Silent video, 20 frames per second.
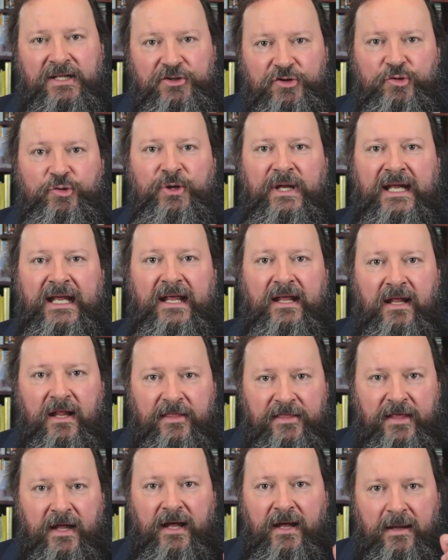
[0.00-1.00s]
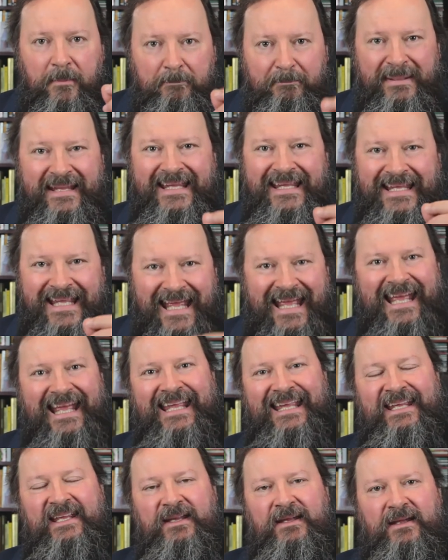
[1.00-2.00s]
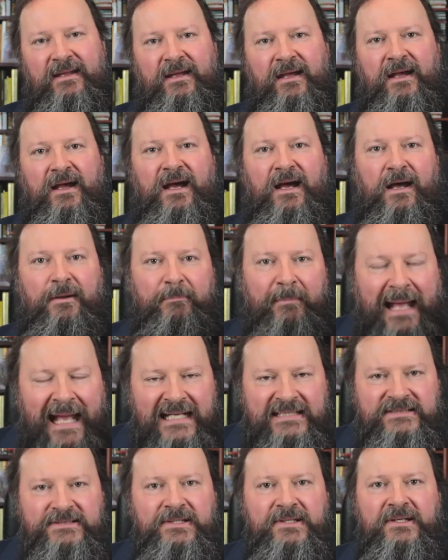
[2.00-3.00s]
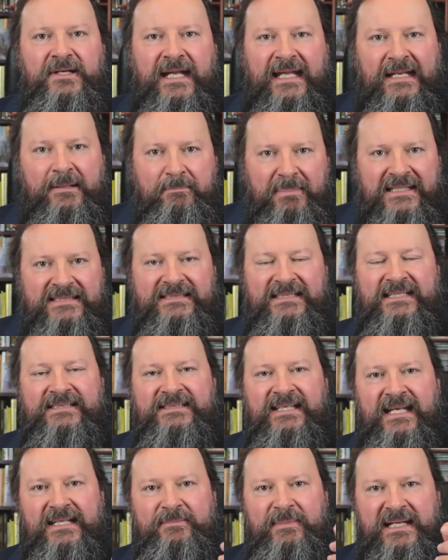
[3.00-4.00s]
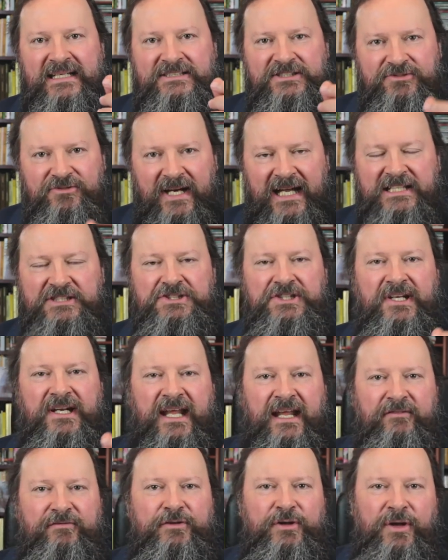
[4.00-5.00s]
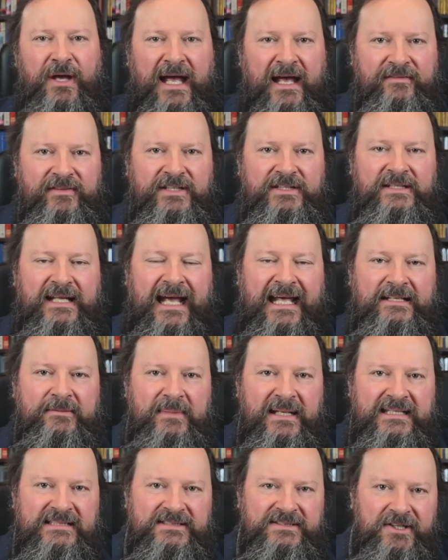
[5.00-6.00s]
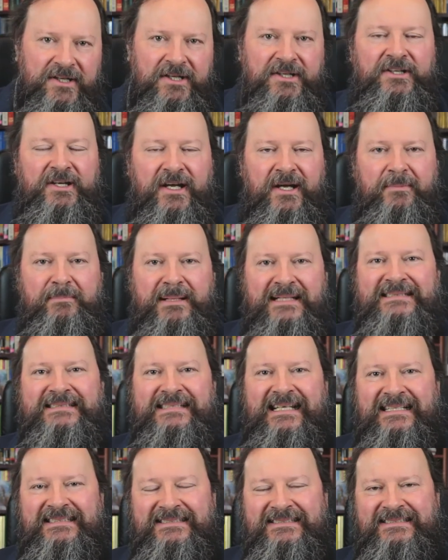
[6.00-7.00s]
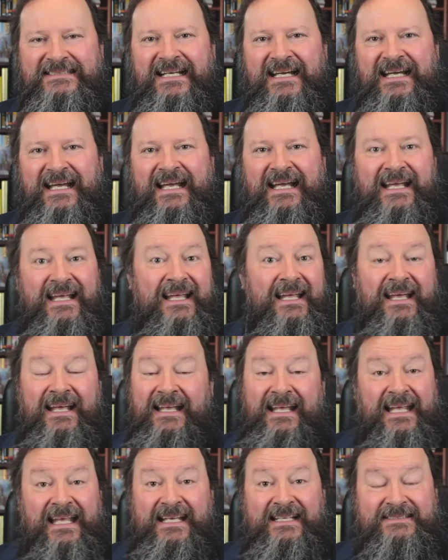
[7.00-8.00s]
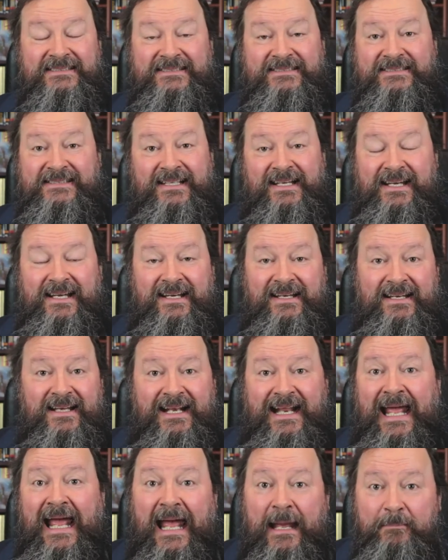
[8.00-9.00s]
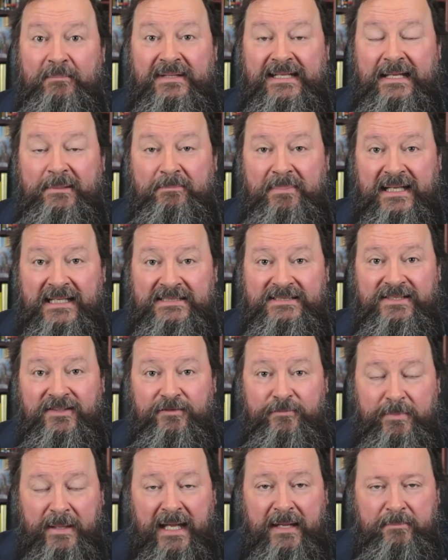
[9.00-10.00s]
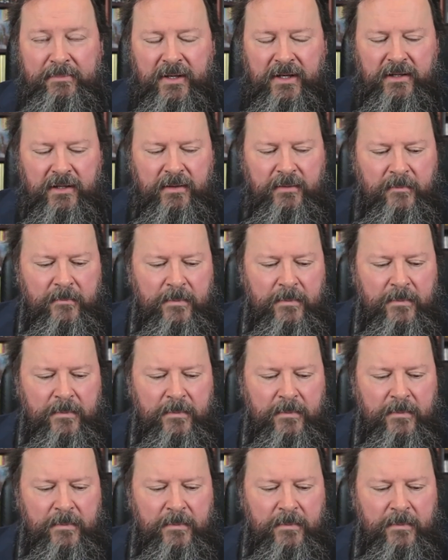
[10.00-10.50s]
doing the BA, a Master in Business Administration, if you haven't administered a business, is an empty piece of paper.